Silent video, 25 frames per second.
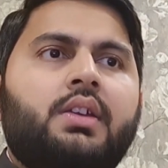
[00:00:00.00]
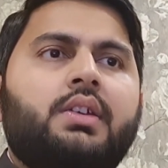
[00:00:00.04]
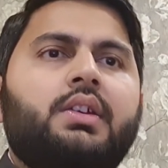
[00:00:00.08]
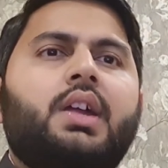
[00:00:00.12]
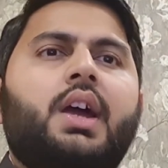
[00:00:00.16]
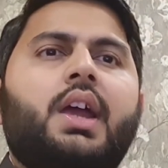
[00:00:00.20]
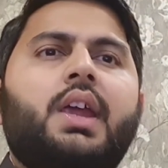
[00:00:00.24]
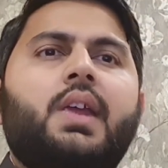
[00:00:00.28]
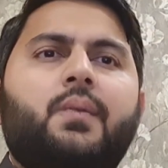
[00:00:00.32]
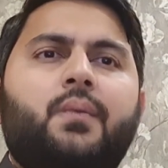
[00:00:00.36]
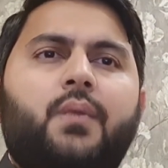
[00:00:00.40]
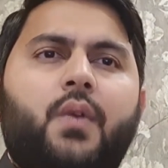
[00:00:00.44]

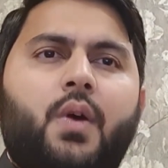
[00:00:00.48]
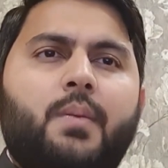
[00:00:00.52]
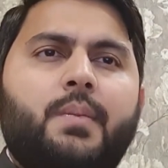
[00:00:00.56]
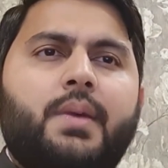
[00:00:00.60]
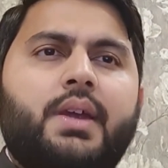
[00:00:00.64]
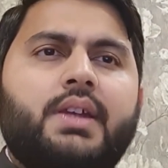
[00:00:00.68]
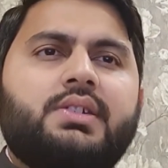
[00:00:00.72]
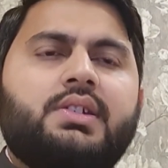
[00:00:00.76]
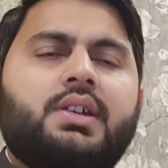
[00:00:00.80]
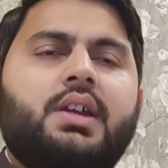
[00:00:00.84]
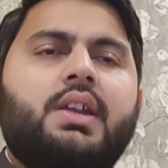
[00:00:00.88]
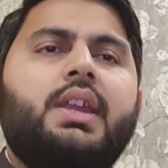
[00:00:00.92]
the
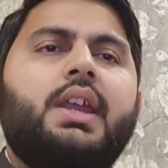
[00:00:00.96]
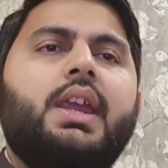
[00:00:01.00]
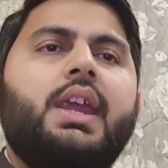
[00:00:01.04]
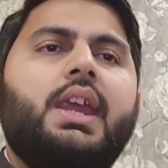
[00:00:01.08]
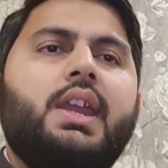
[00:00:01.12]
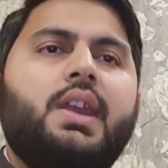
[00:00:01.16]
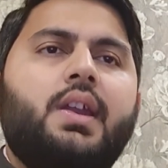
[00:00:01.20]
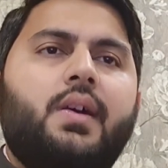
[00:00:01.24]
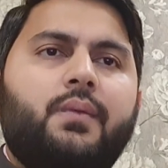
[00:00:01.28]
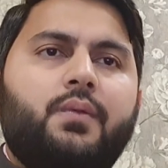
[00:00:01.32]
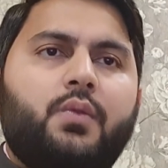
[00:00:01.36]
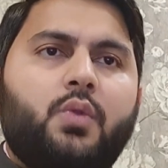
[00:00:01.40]
information
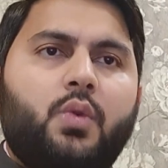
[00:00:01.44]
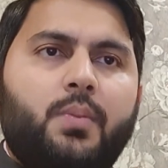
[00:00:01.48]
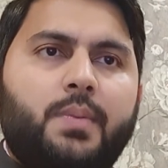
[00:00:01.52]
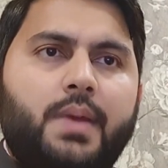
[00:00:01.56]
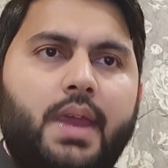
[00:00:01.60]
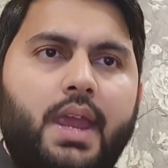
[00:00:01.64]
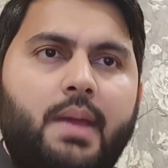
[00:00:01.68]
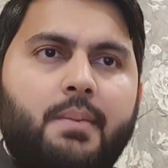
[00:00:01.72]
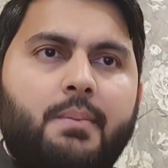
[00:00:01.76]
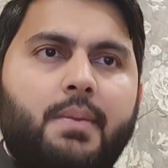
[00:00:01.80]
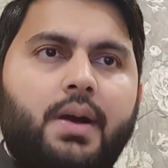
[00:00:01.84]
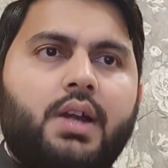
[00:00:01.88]
enough to
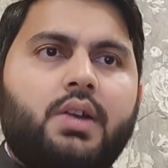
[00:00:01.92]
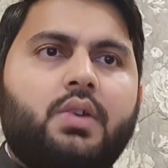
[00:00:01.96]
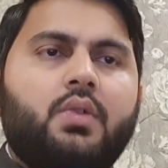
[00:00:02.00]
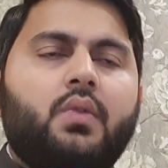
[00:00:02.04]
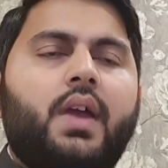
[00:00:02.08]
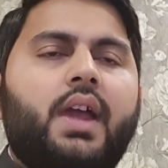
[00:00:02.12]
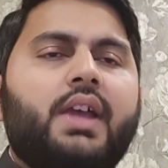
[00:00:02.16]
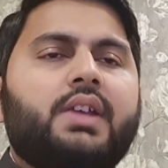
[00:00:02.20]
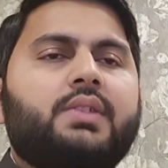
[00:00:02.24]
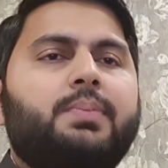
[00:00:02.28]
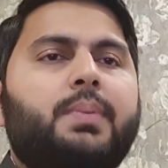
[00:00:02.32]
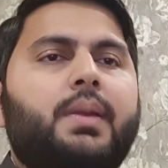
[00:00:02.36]
be able to
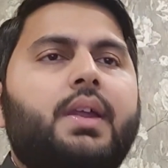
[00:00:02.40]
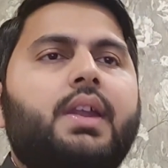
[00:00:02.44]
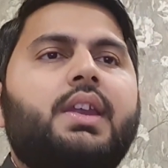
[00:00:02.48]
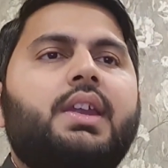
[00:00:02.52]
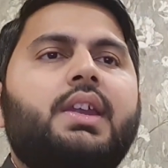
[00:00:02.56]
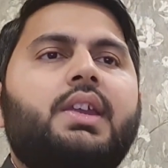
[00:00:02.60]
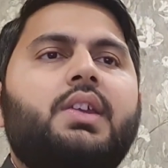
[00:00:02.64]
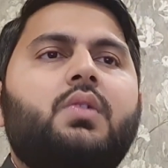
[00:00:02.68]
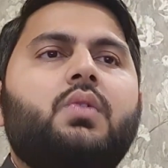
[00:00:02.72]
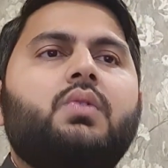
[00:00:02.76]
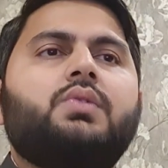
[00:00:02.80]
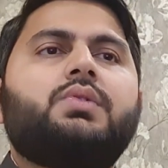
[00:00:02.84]
explain
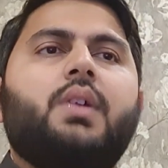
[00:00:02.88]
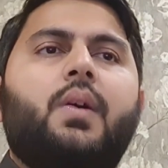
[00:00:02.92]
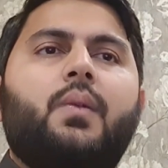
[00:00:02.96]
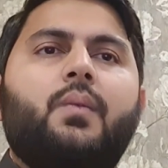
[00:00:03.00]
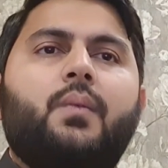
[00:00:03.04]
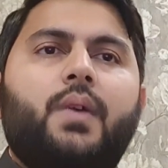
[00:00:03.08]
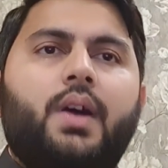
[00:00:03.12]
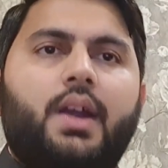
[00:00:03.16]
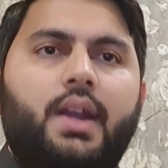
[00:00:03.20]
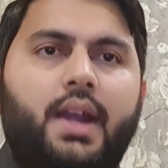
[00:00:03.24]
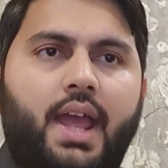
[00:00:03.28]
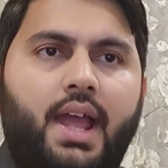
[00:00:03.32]
it to
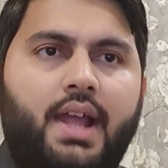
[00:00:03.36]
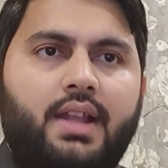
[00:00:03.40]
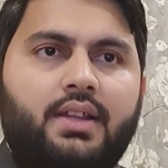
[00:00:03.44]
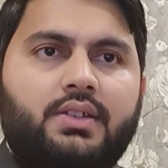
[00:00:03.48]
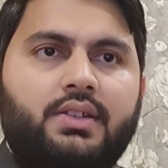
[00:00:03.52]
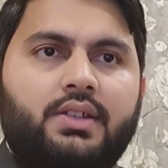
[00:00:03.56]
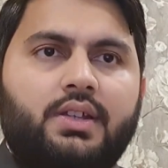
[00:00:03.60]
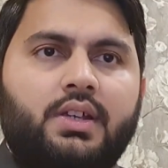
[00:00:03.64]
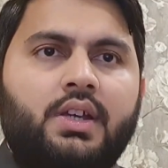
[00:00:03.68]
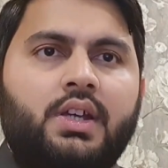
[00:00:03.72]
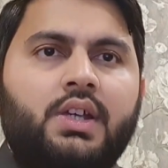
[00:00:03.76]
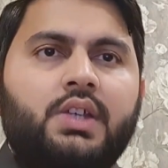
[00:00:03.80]
someone
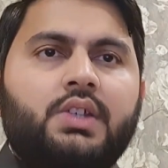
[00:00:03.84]
else.